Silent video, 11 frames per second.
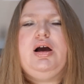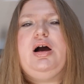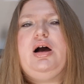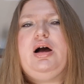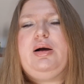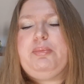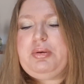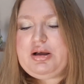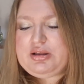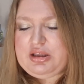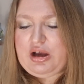
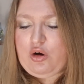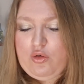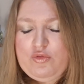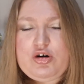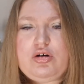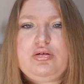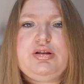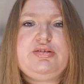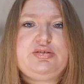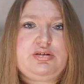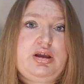But yeah, overall
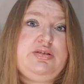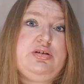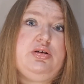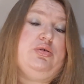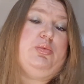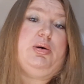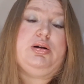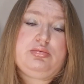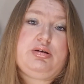it's a good one.